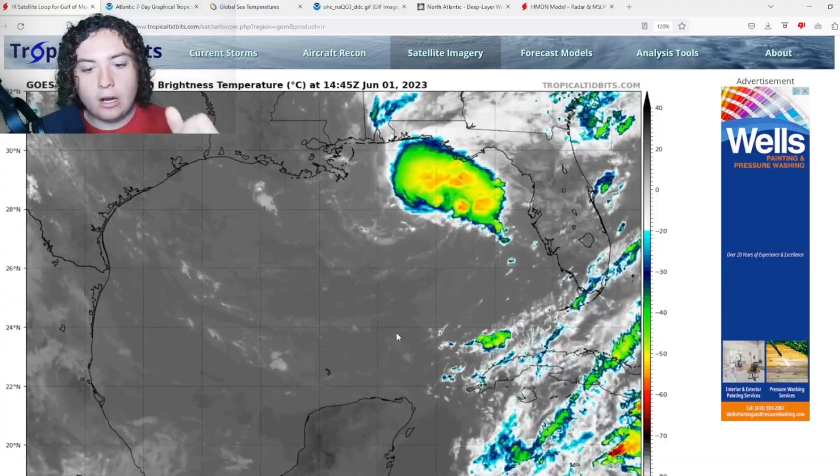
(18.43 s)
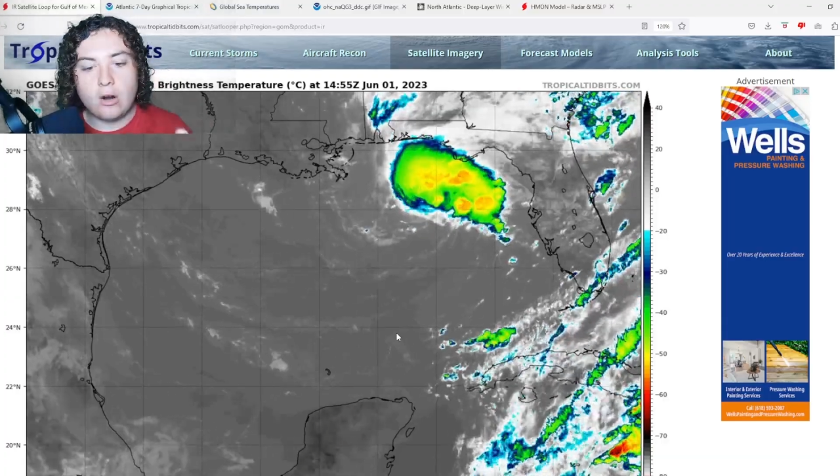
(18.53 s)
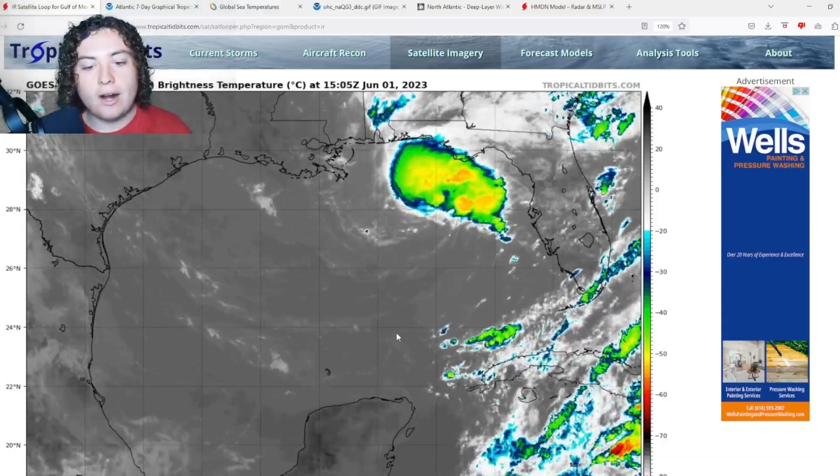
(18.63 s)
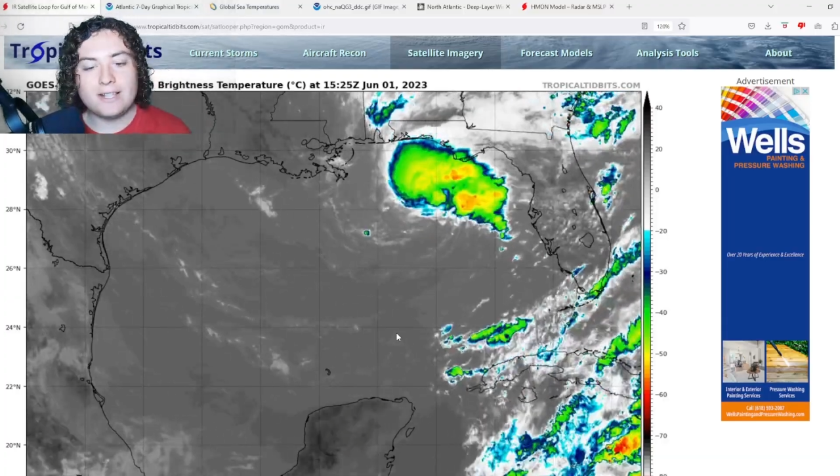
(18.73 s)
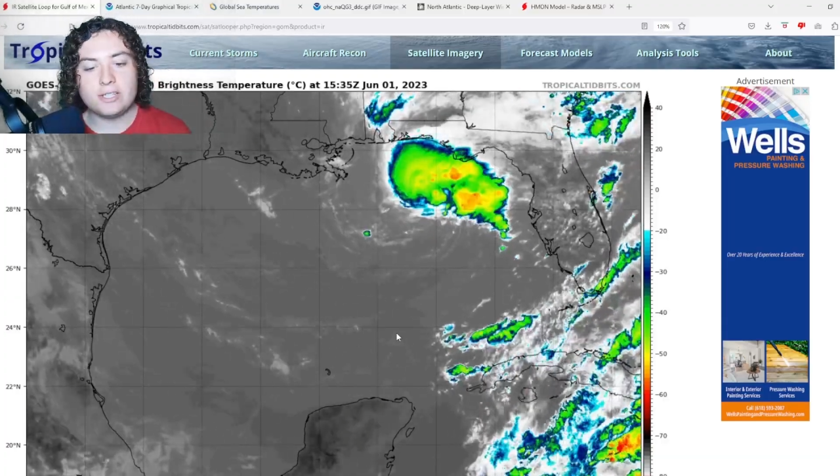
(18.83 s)

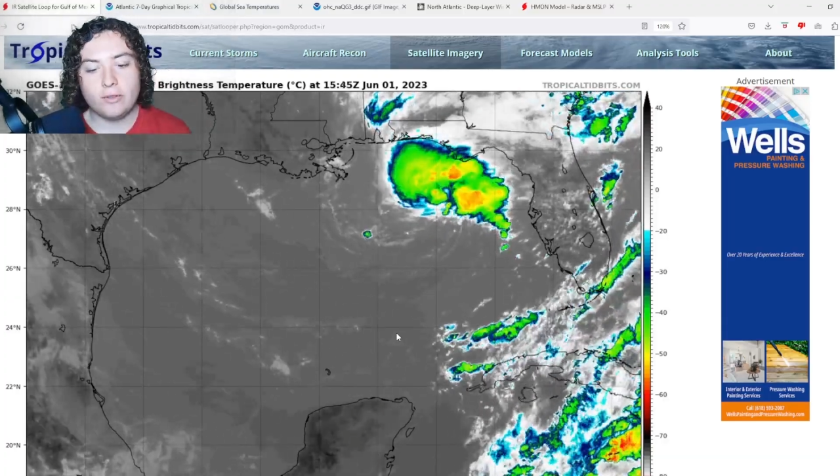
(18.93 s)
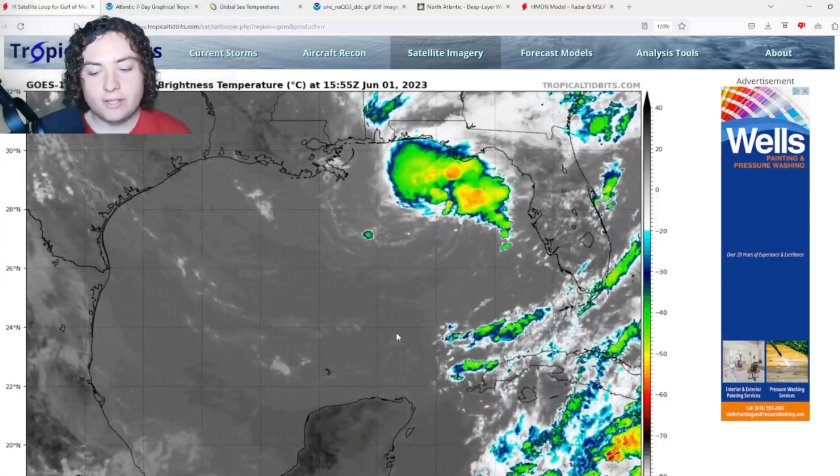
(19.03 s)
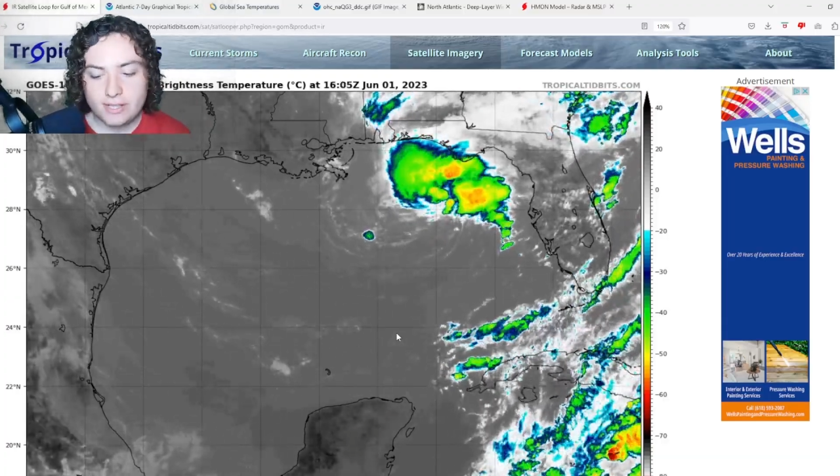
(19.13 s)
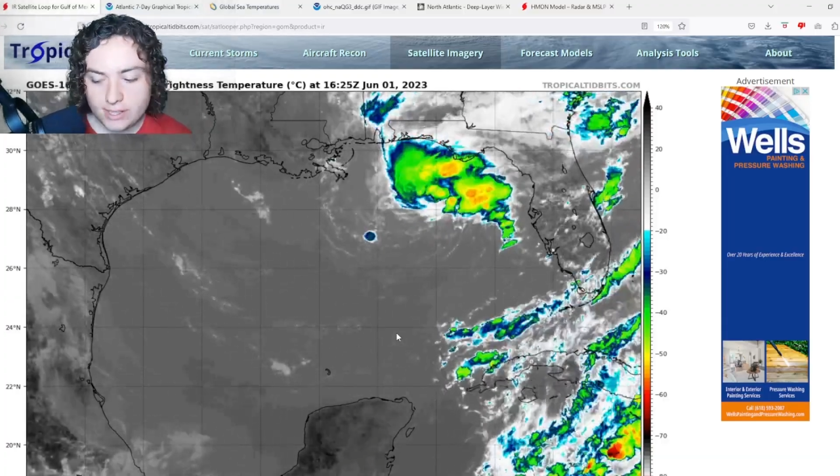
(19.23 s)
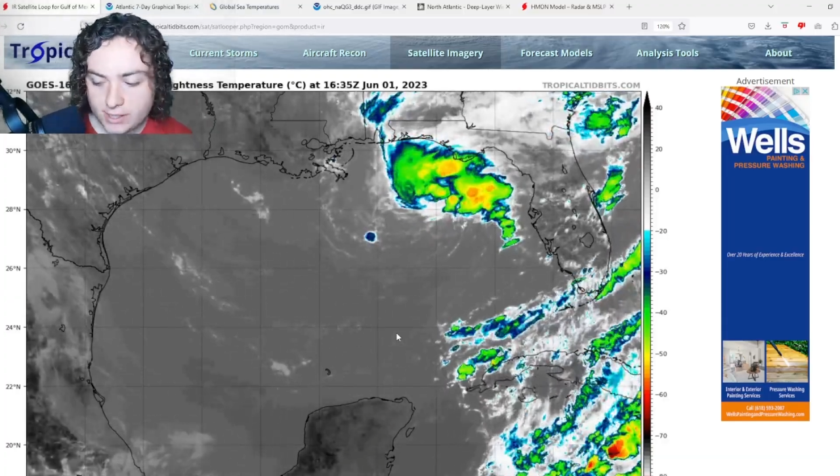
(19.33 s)
All right, so
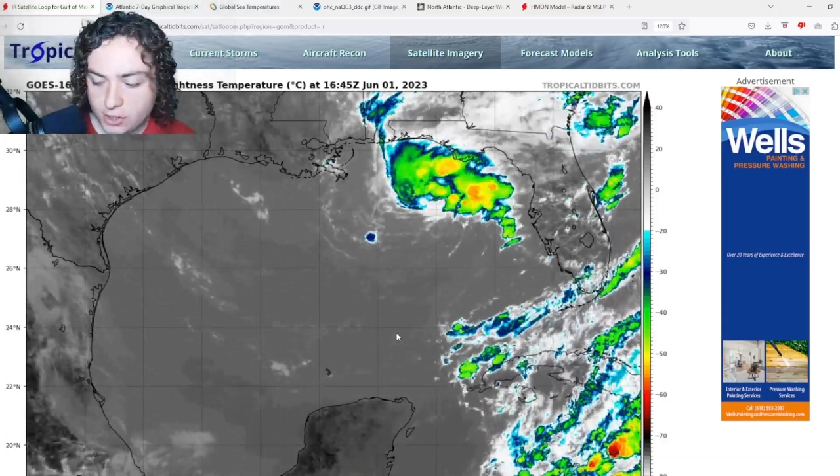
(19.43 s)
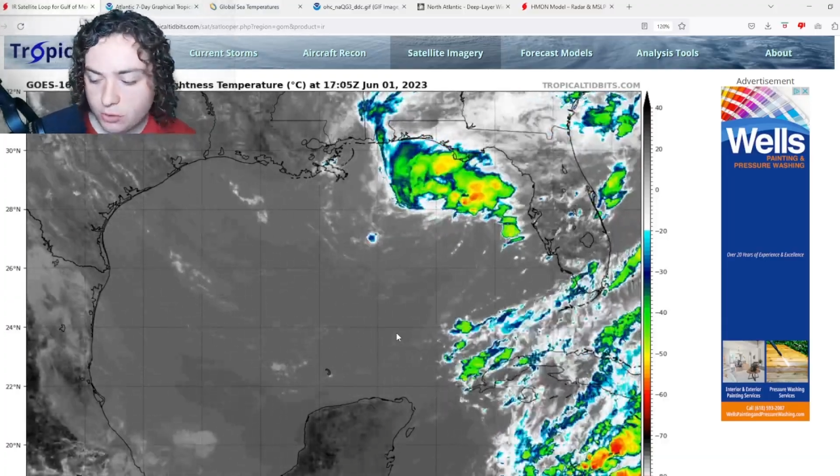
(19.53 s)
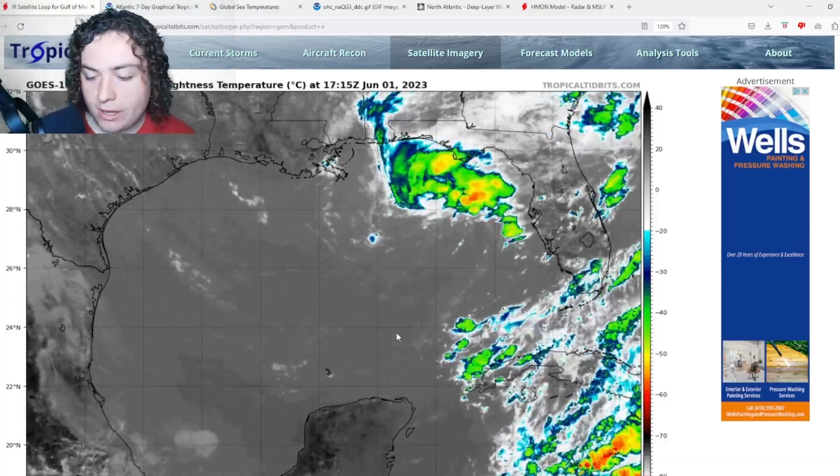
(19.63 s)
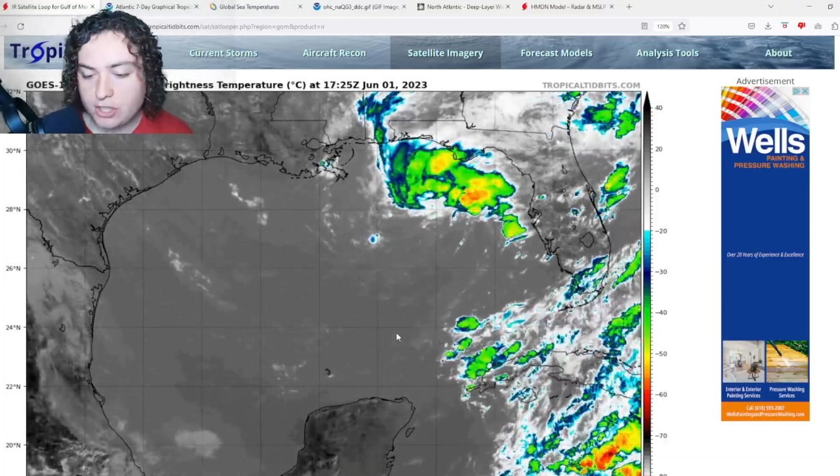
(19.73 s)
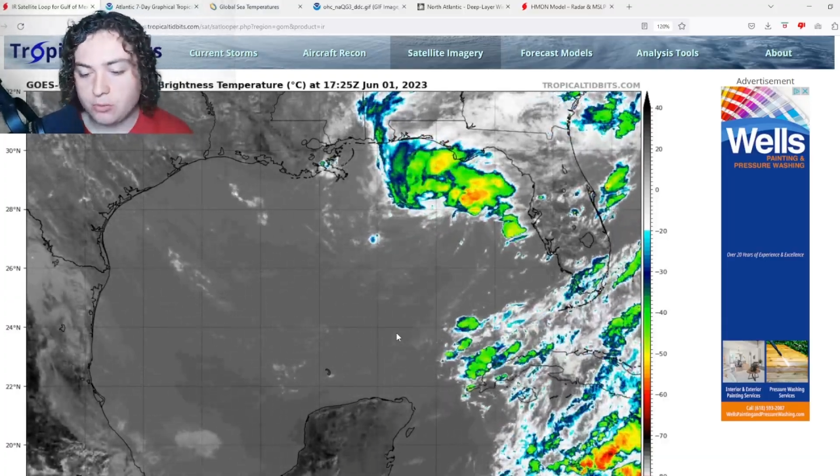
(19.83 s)
this is the
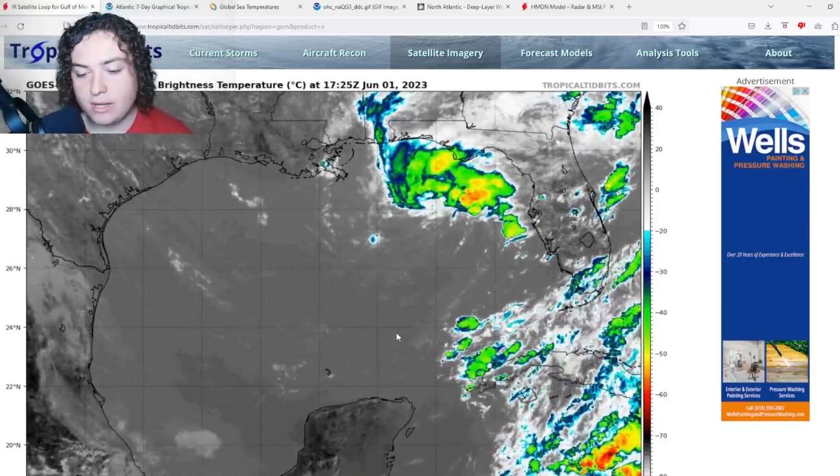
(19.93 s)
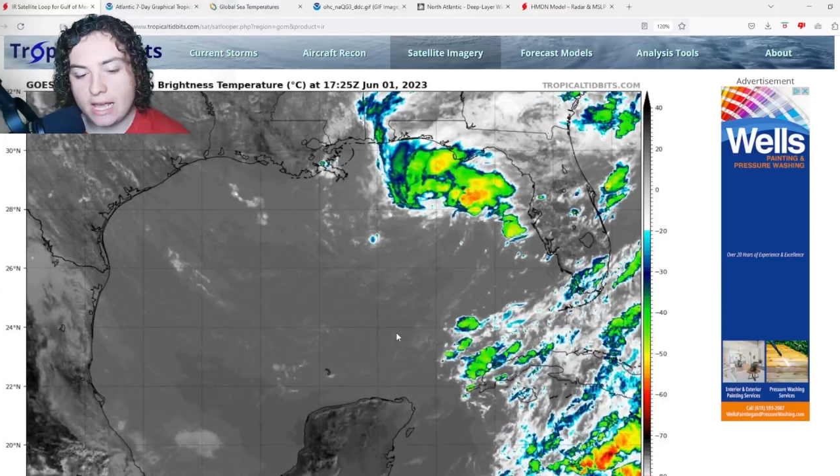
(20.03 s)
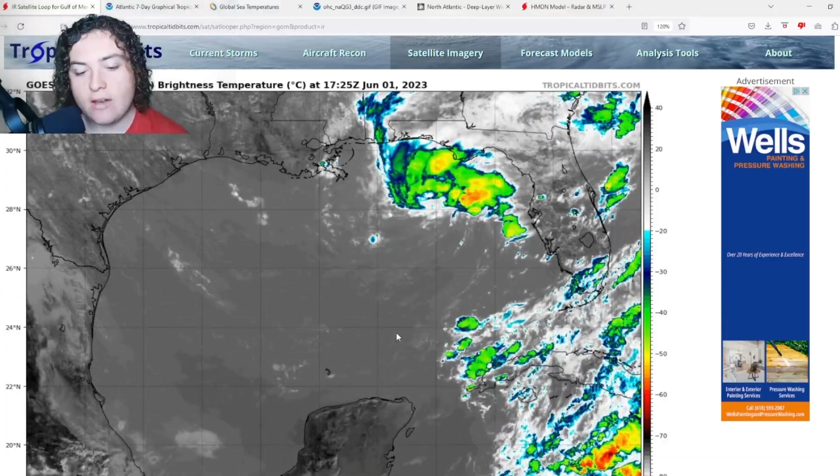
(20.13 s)
situation we